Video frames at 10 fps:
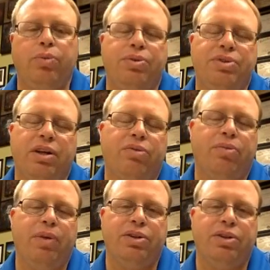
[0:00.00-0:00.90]
present
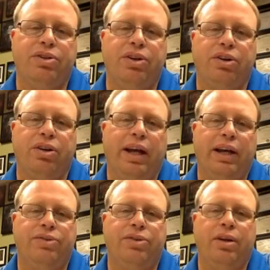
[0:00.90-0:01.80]
information to your
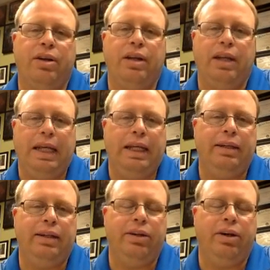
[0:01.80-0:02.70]
class
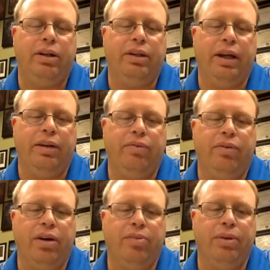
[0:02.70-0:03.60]
in an online
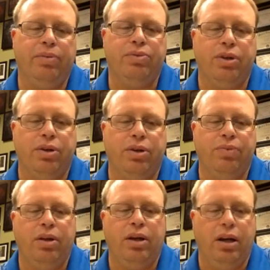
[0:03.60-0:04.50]
environment. So
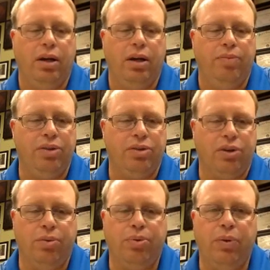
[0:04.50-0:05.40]
things are
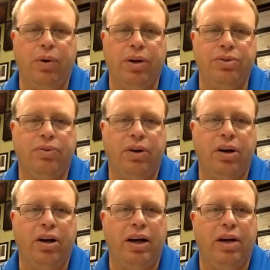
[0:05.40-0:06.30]
going pretty well so
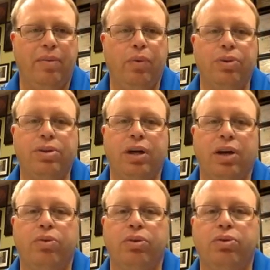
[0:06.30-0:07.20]
far. I will
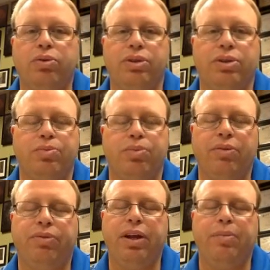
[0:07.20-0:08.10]
talk just
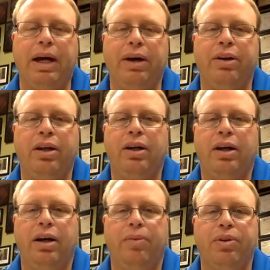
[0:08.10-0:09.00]
briefly about
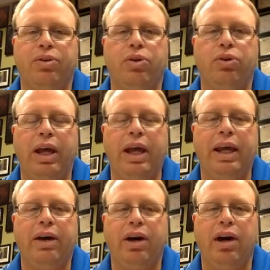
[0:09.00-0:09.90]
the Google
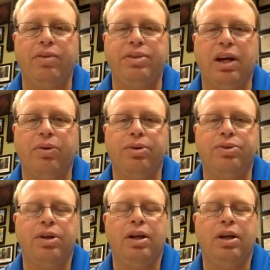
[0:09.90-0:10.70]
Hangout office hours.